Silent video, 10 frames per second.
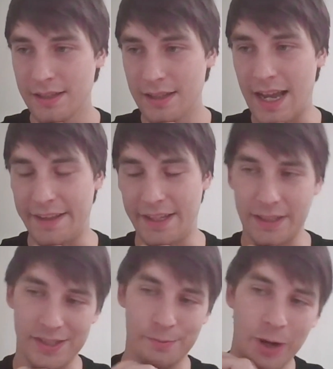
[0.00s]
I think
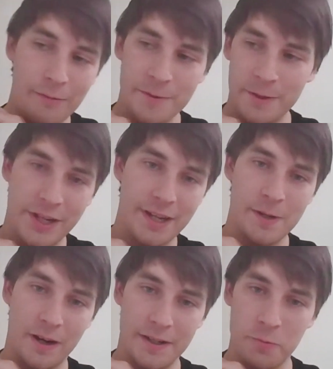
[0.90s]
there are some problems with
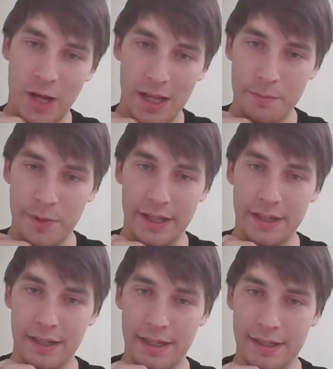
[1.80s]
GDPR as well,
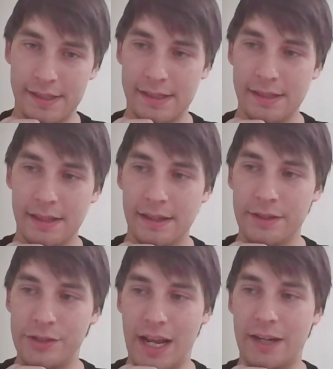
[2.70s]
but it's
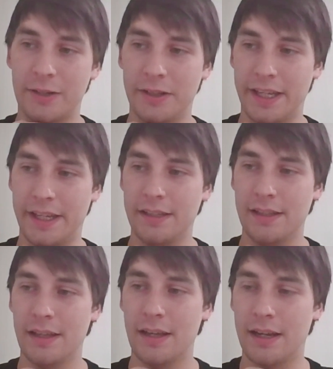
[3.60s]
generally
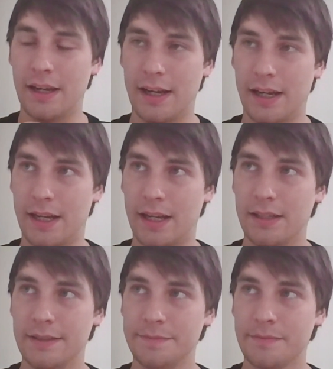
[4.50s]
uh,
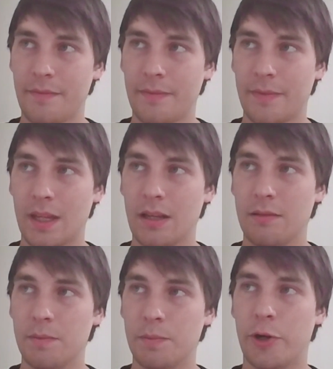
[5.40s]

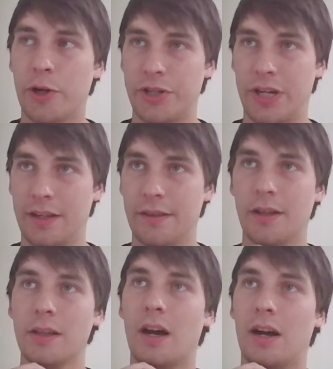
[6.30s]
pushing the
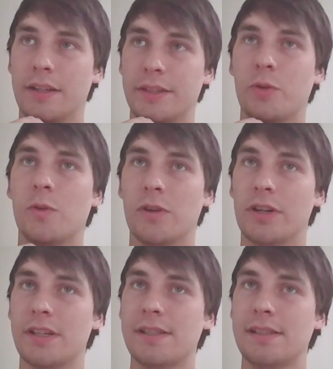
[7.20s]
law
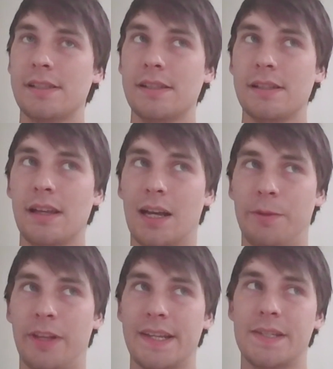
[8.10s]
towards a
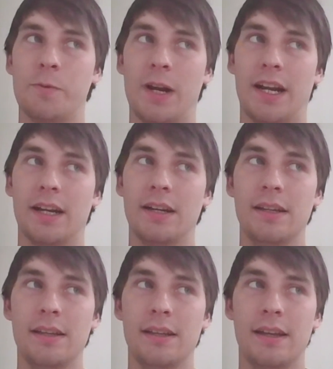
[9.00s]
place where
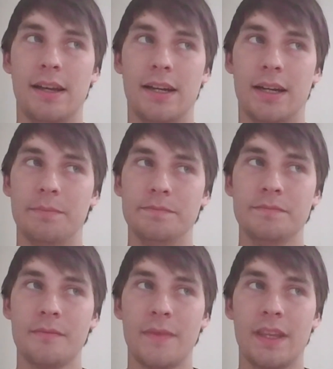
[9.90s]
um,
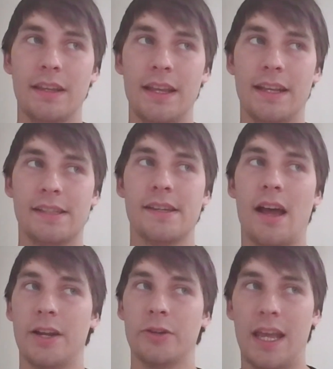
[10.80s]
it's
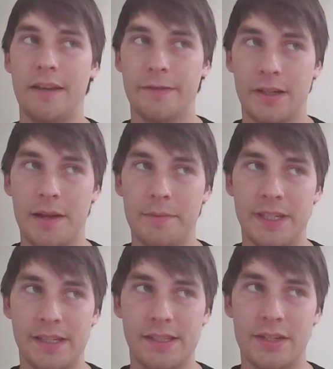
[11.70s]
not okay for
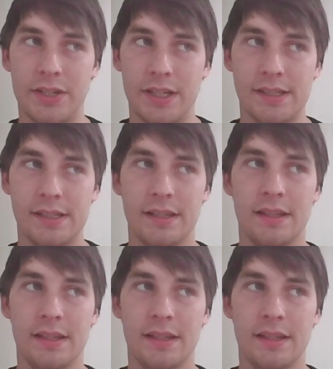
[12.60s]
companies to just